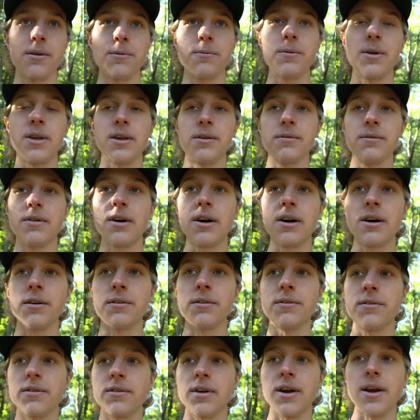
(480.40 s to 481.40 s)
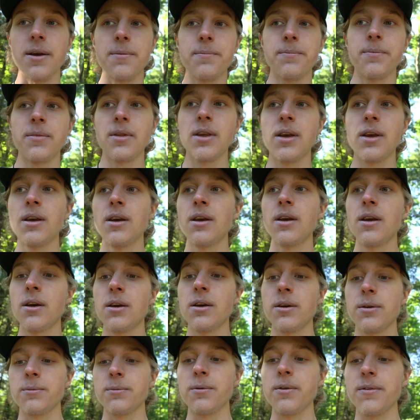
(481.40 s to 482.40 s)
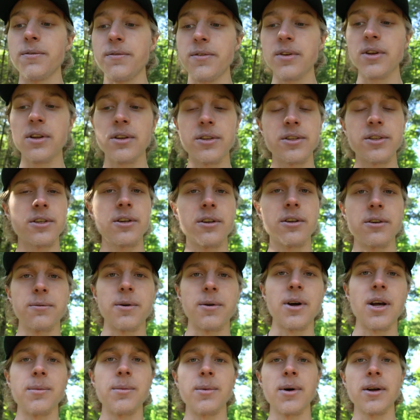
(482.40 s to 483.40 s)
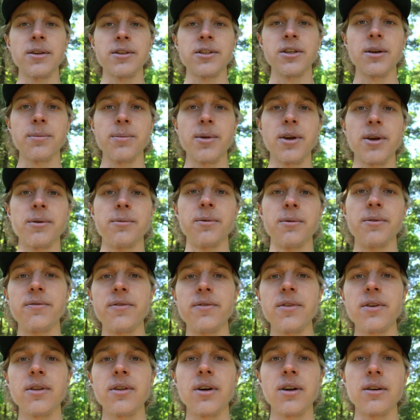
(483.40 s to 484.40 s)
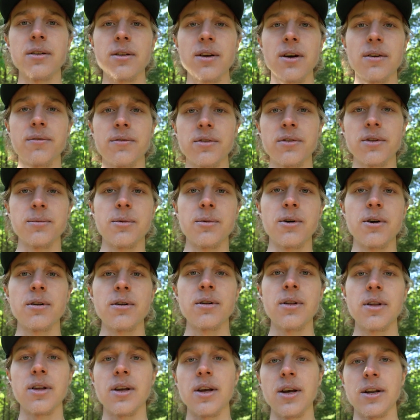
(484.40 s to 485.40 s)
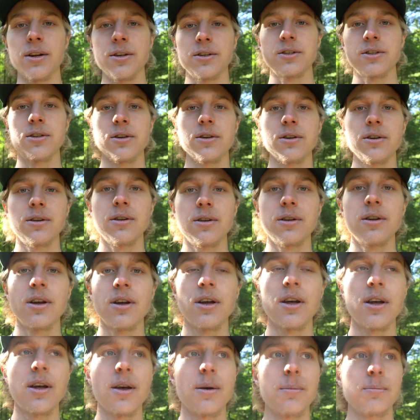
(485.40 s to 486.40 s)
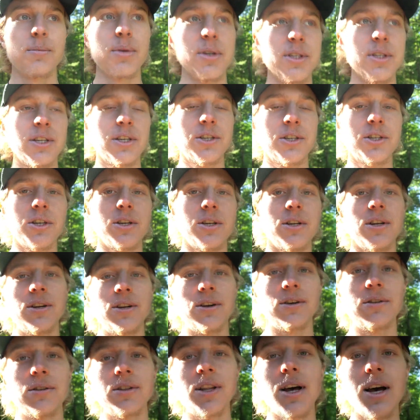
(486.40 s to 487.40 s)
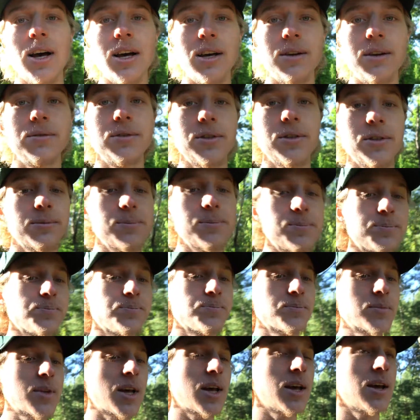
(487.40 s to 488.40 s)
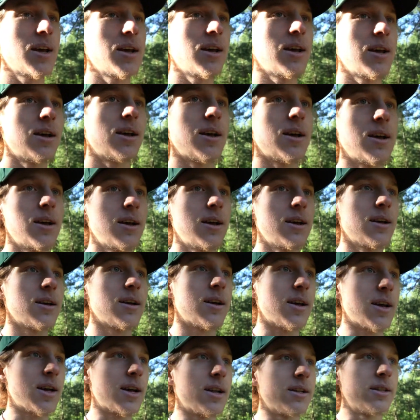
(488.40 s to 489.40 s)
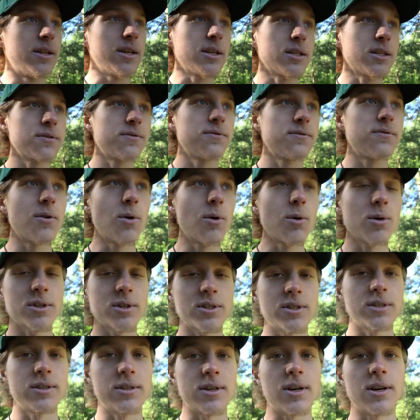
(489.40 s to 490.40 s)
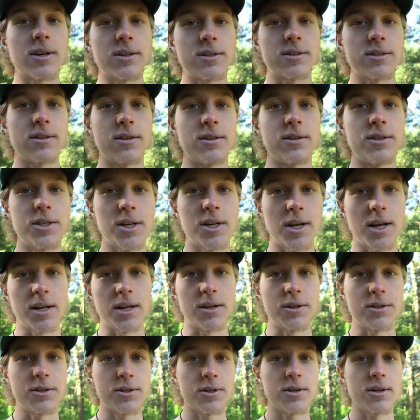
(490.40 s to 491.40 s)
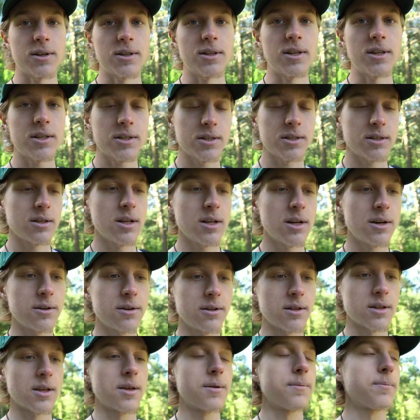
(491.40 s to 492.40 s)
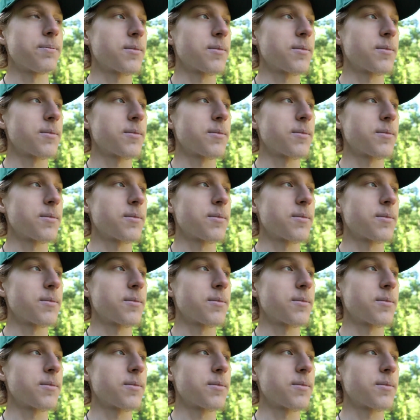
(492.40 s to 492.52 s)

we evolve, right? We feel a certain way about something, we feel uncomfortable in a certain position in our lives, and this forces us to change. This literally